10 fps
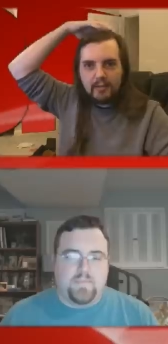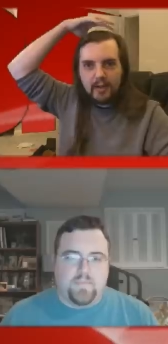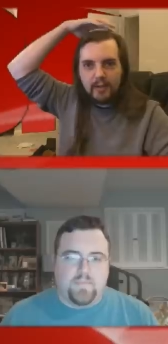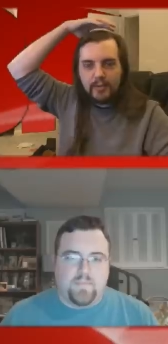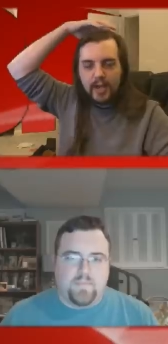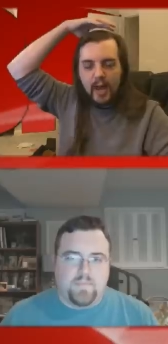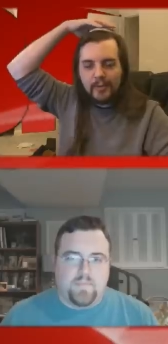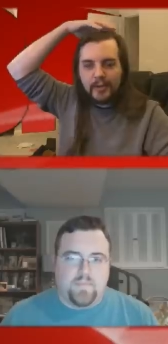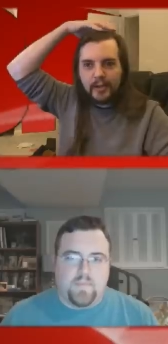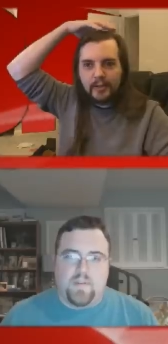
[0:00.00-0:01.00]
Speaker 1: you know, the
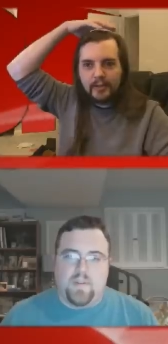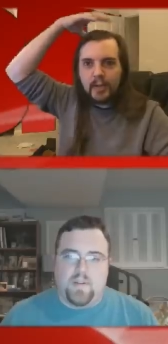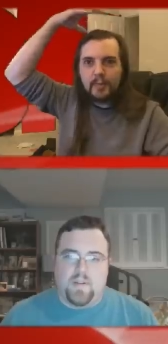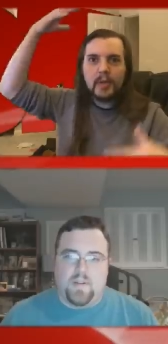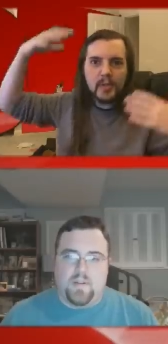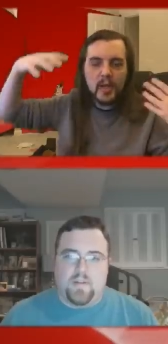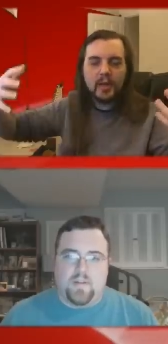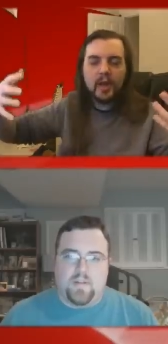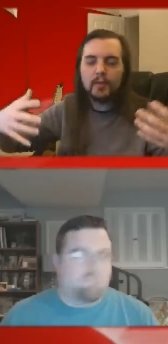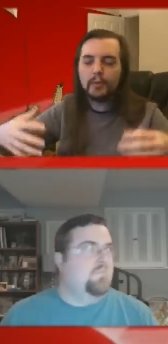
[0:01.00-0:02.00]
yarmulke, keeping his
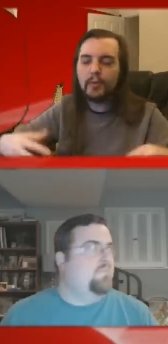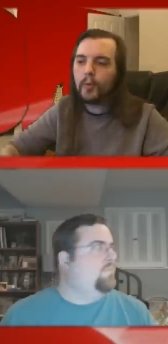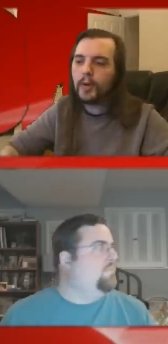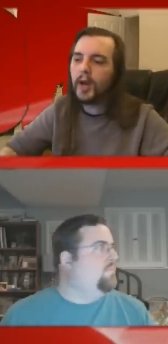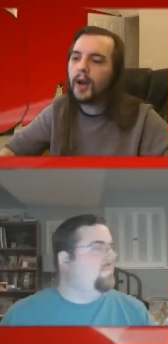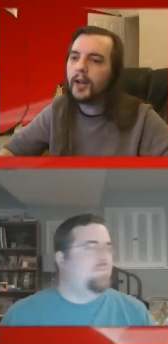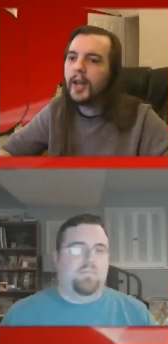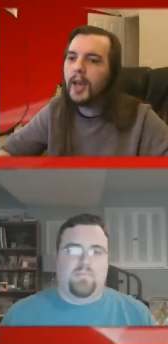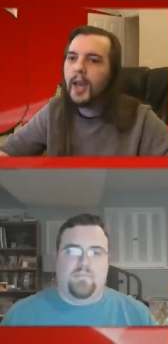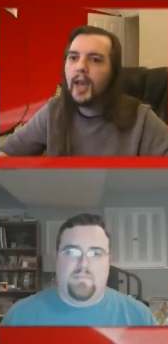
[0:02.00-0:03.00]
head covered before God.
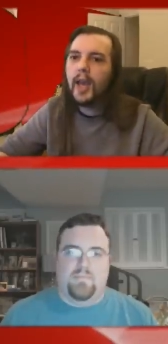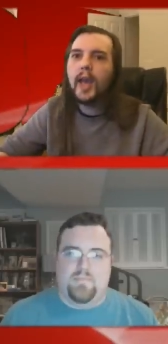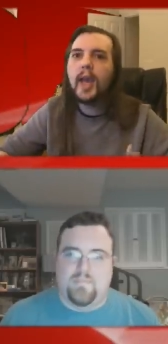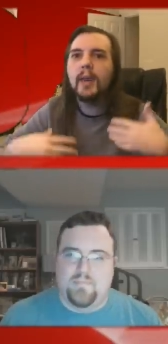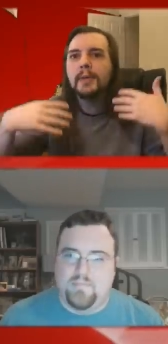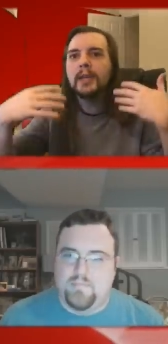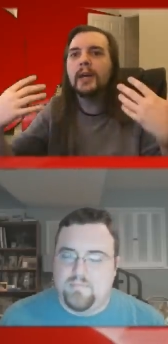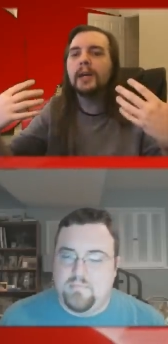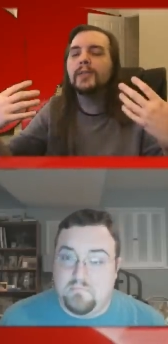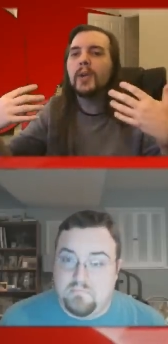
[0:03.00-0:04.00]
And
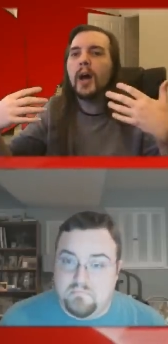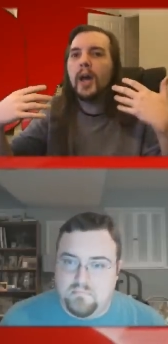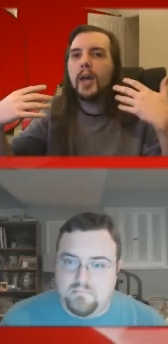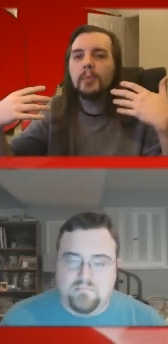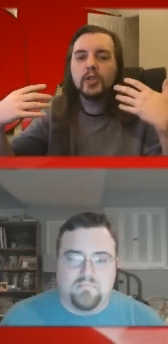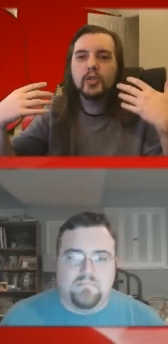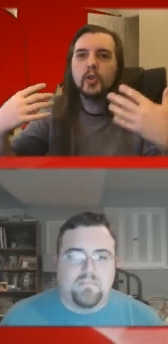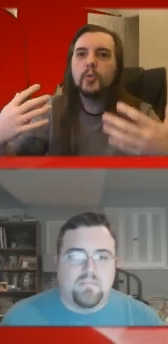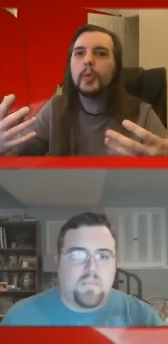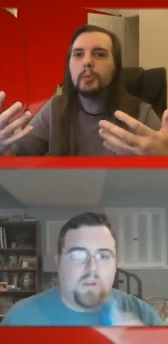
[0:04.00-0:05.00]
because I am a
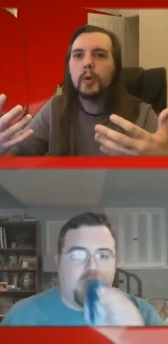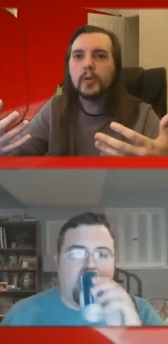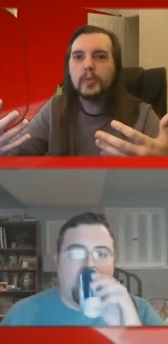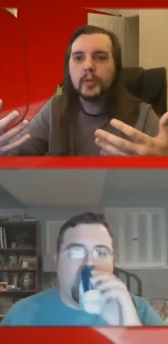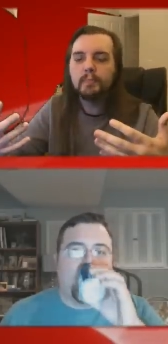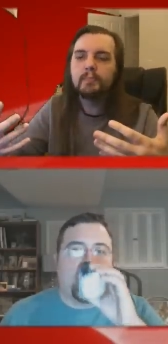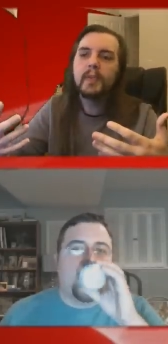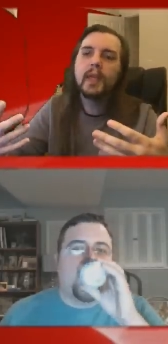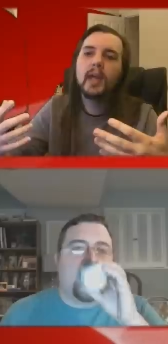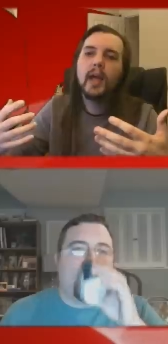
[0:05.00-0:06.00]
stupid person,
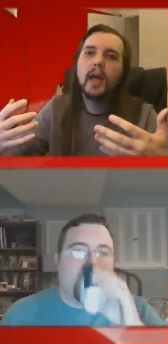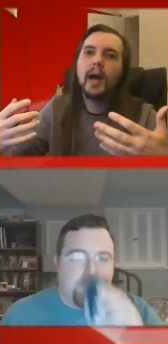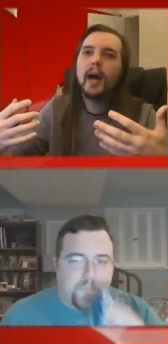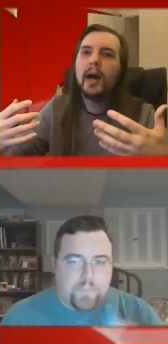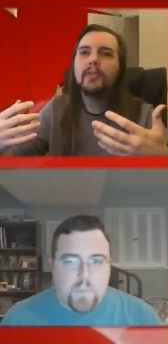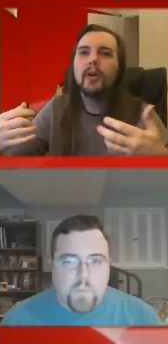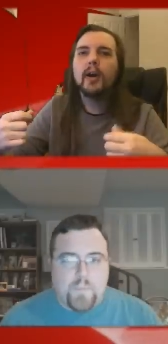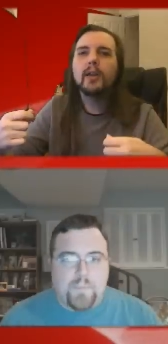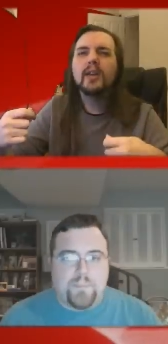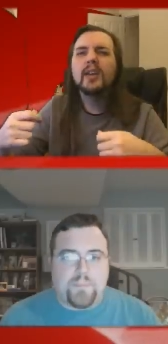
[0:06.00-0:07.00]
I
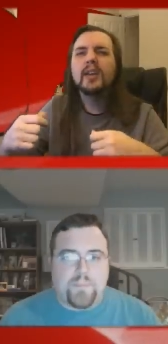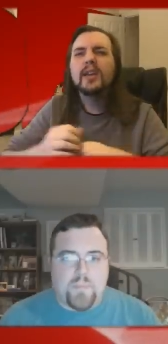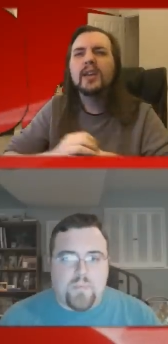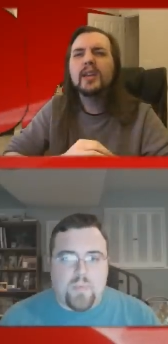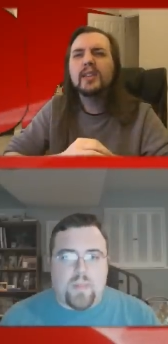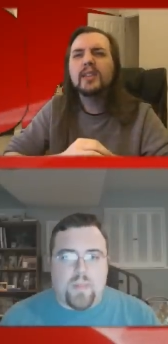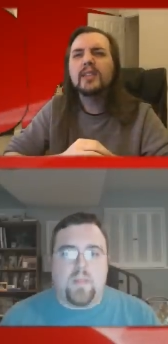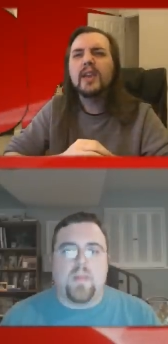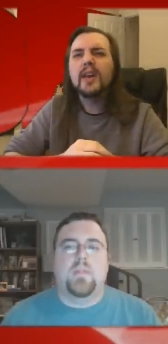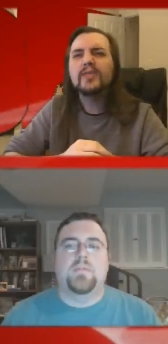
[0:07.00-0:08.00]
thought
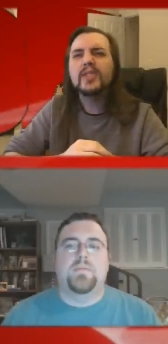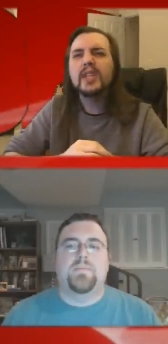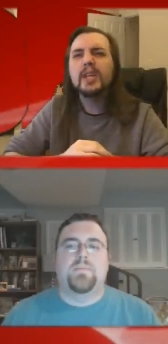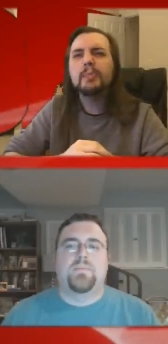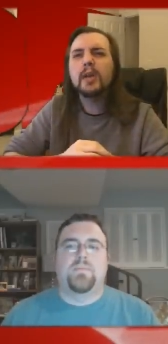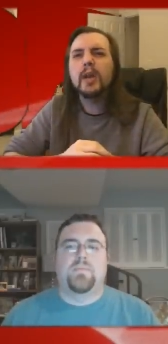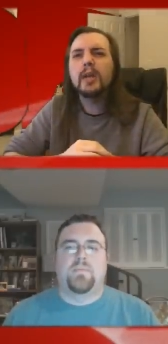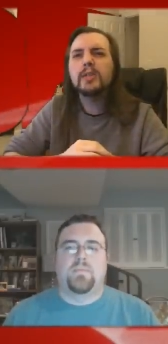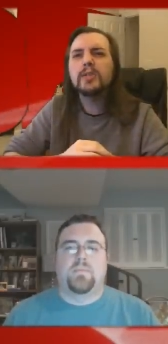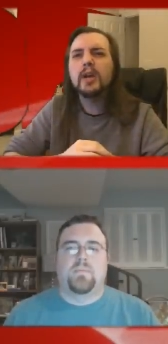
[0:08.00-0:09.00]
they have to keep their
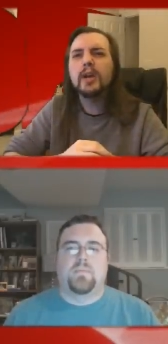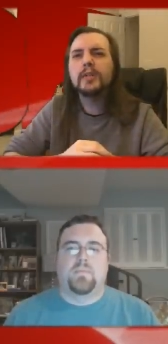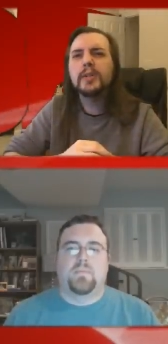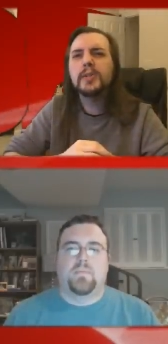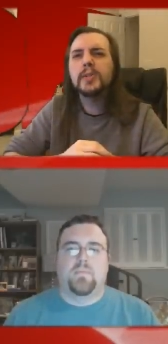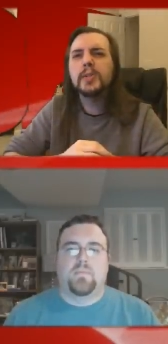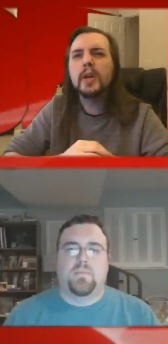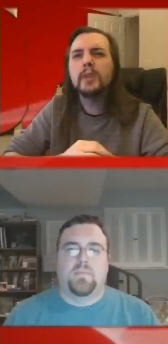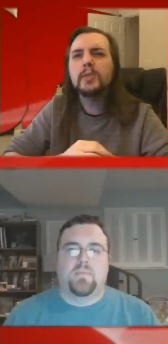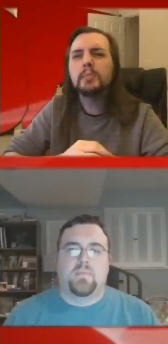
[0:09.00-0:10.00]
heads covered as a
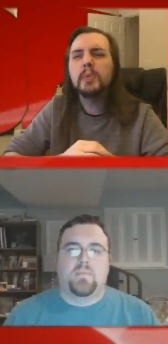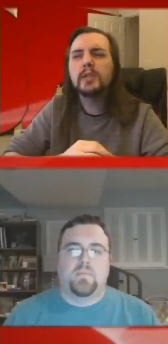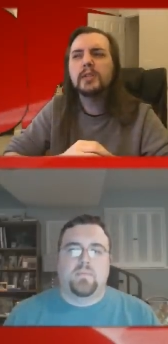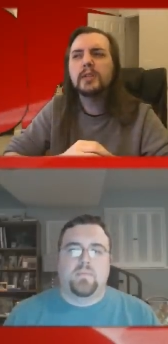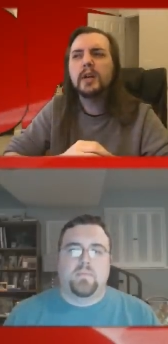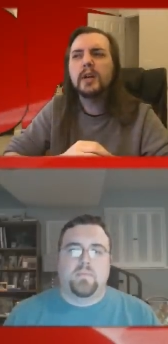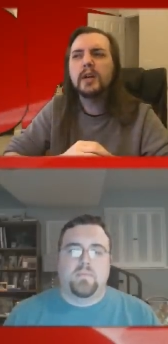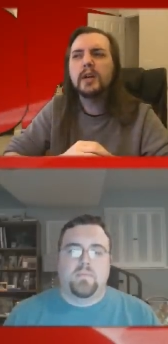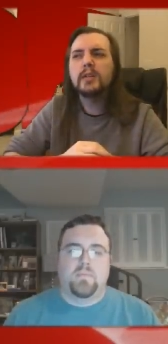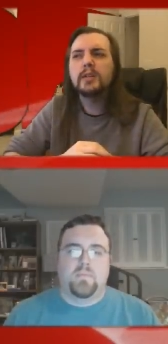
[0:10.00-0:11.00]
sign of respect to
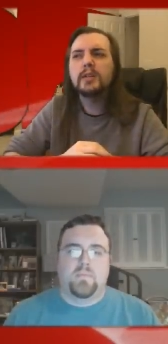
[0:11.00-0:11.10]
God.